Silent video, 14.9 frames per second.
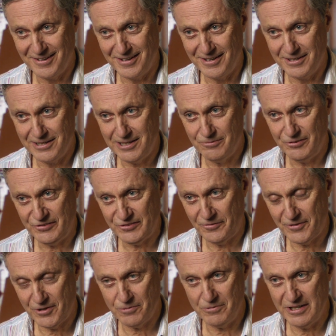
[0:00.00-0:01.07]
And he was
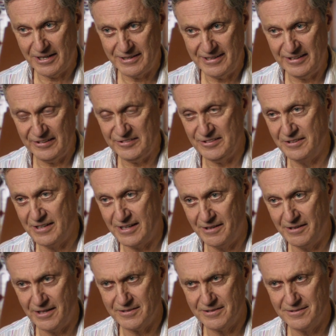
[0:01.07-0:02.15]
throwing ideas in there
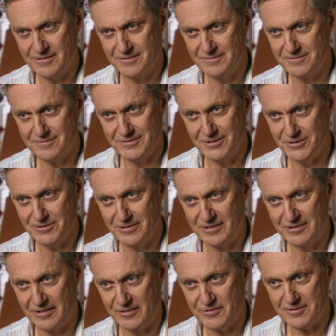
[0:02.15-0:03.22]
that, you know, I
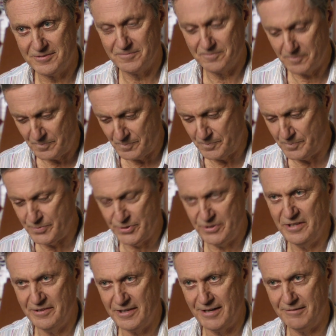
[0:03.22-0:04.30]
just put
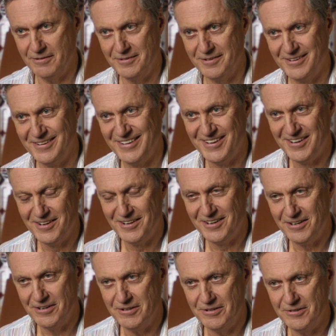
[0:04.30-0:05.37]
in there and
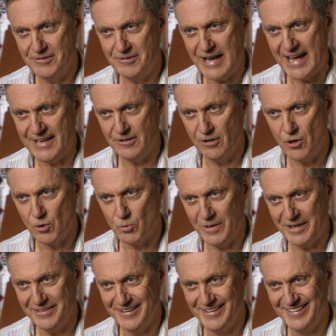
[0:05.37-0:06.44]
ran along
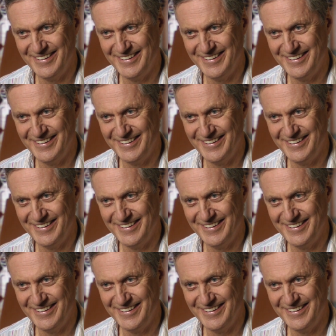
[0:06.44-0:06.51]
with.